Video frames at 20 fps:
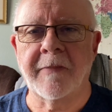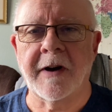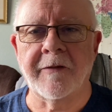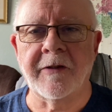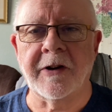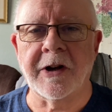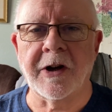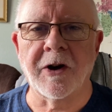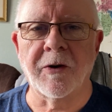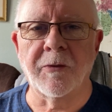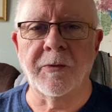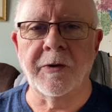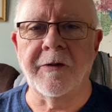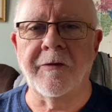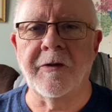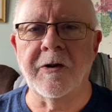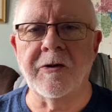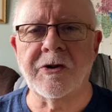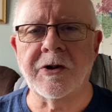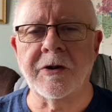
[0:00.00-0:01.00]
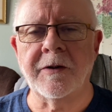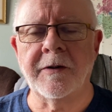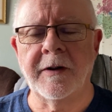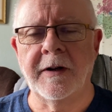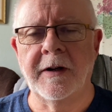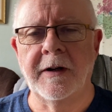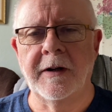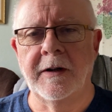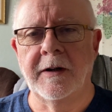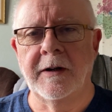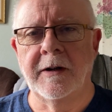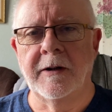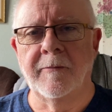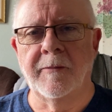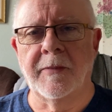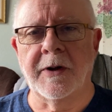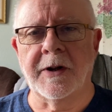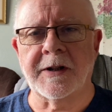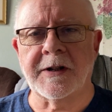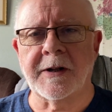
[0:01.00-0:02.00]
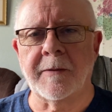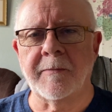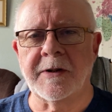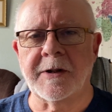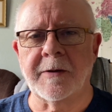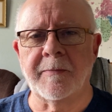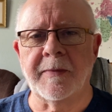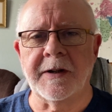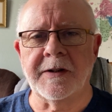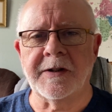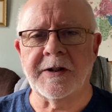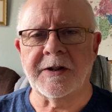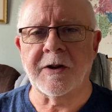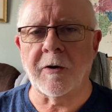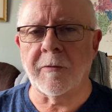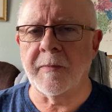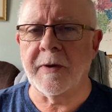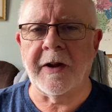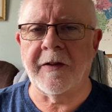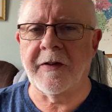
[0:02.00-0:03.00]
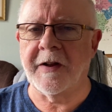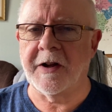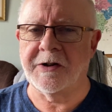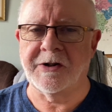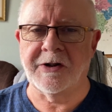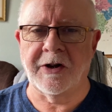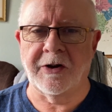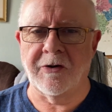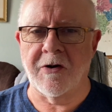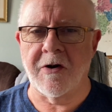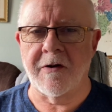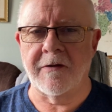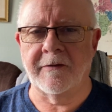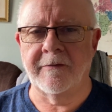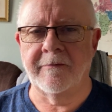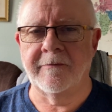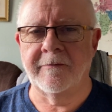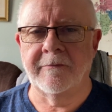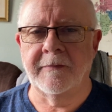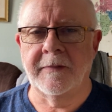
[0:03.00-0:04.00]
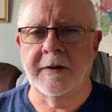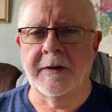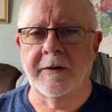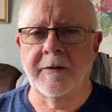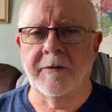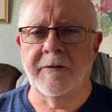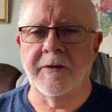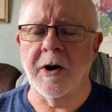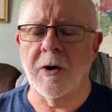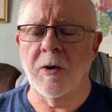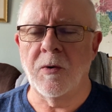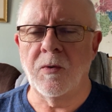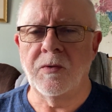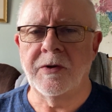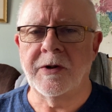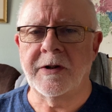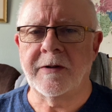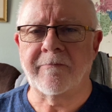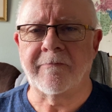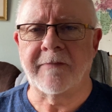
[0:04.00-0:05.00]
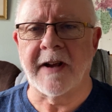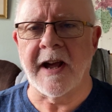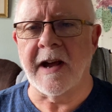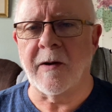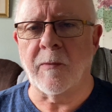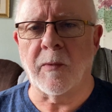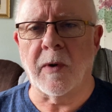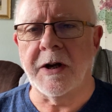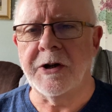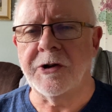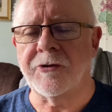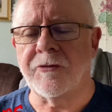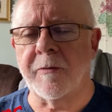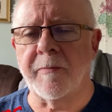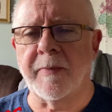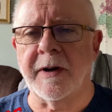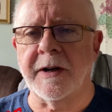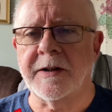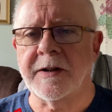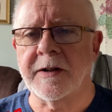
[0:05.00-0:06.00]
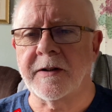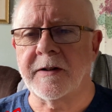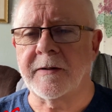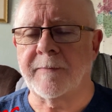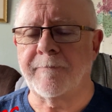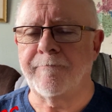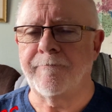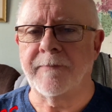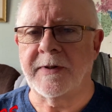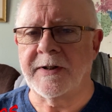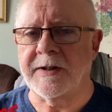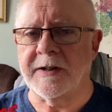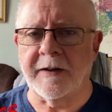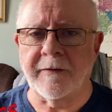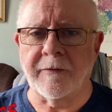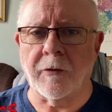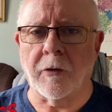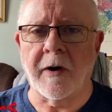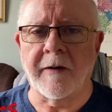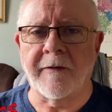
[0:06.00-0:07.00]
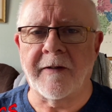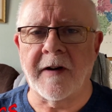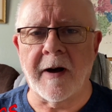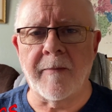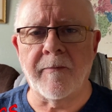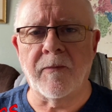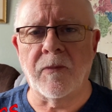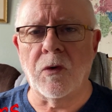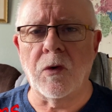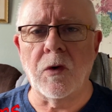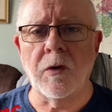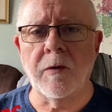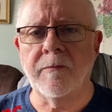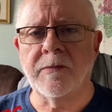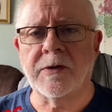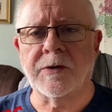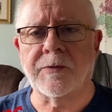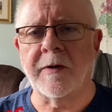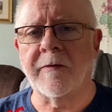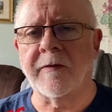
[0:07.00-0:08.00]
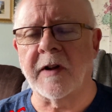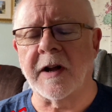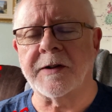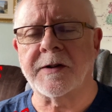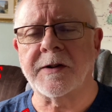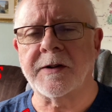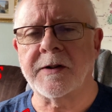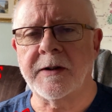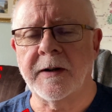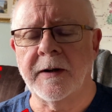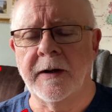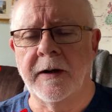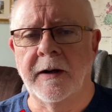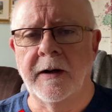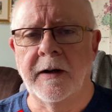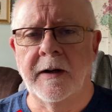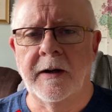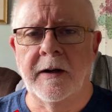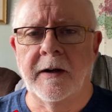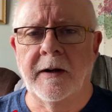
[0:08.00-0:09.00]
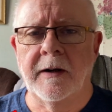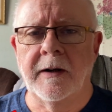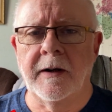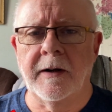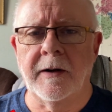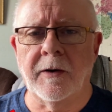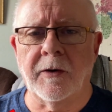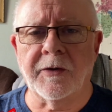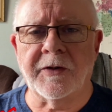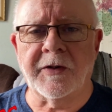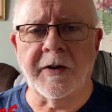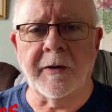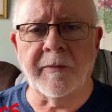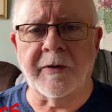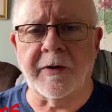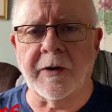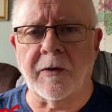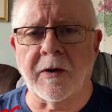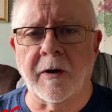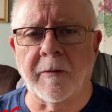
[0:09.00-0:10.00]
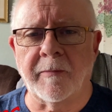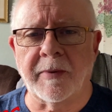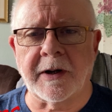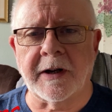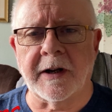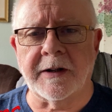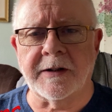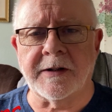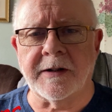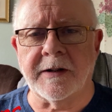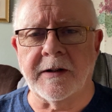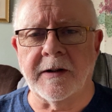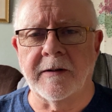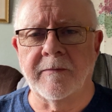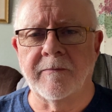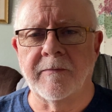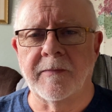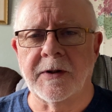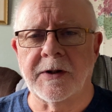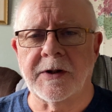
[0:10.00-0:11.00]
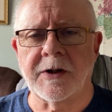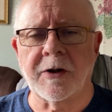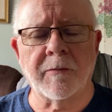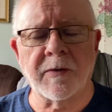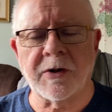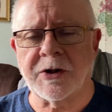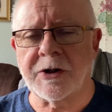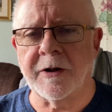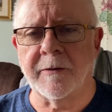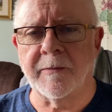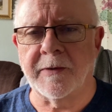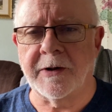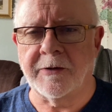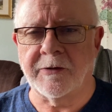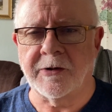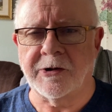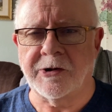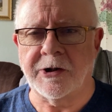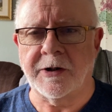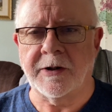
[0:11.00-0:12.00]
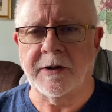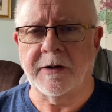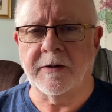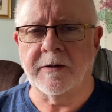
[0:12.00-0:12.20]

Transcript: having a go with Fusion, but there seems to be so many things to learn. Nodes, gateways, repeaters, C4FM, rooms, reflectors. It all seems so complicated, so much terminology.